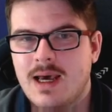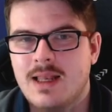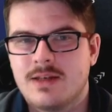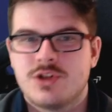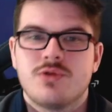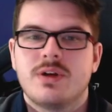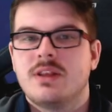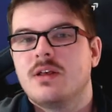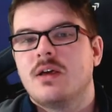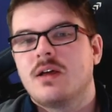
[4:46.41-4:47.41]
And
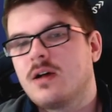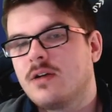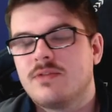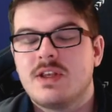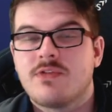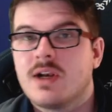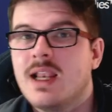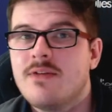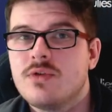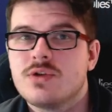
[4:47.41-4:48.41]
during the kind of different
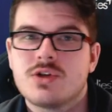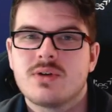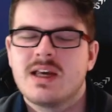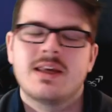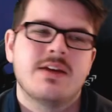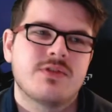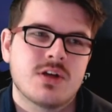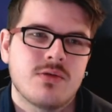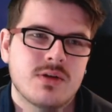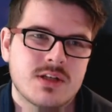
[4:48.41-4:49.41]
levels you'll get gift
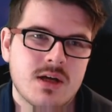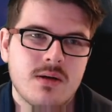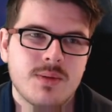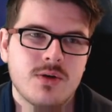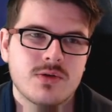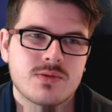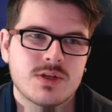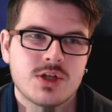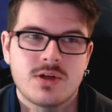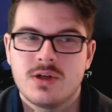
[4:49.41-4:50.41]
token terminals
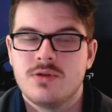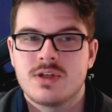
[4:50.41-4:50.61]
which you can use